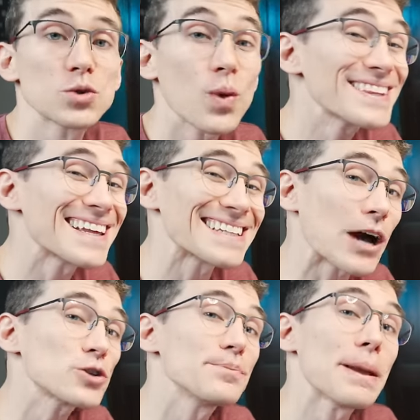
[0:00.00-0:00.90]
was sent
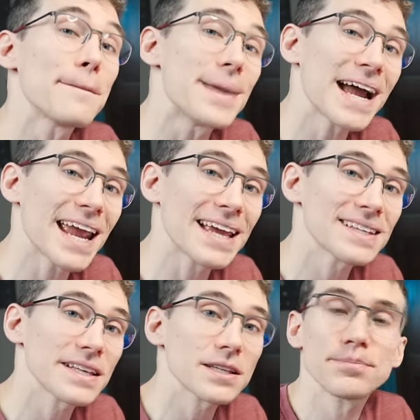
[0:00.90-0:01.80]
out to me by
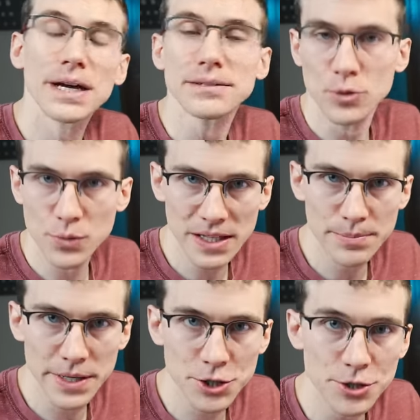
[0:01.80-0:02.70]
Asus, but
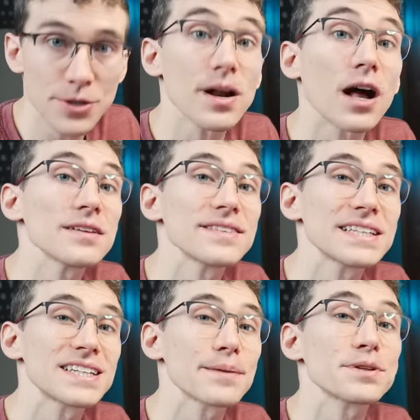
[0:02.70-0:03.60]
rest be assured, all of
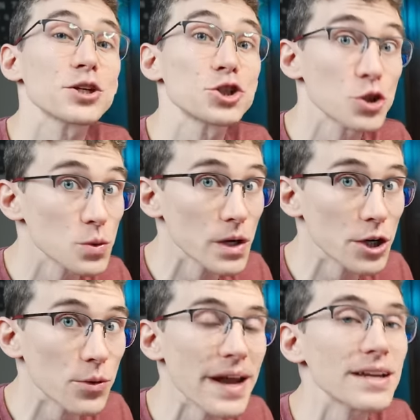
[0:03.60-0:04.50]
these tips should
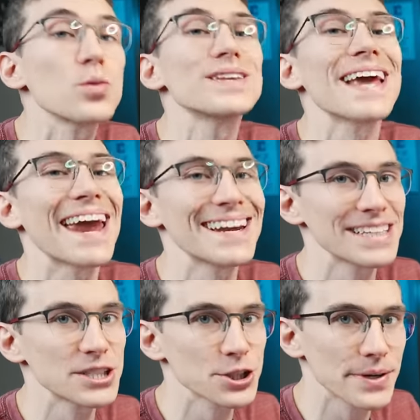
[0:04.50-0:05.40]
work great with
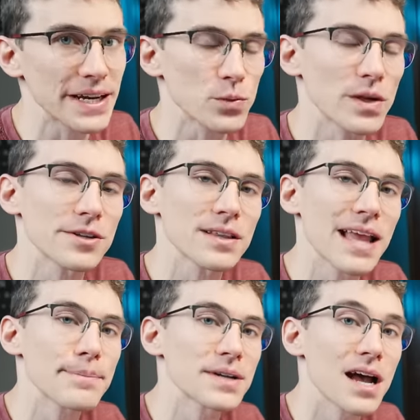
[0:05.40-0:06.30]
any screen, whether a
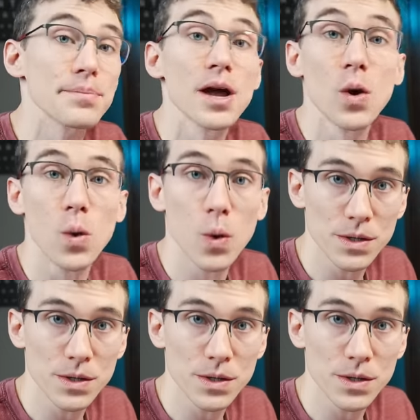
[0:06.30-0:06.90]
laptop or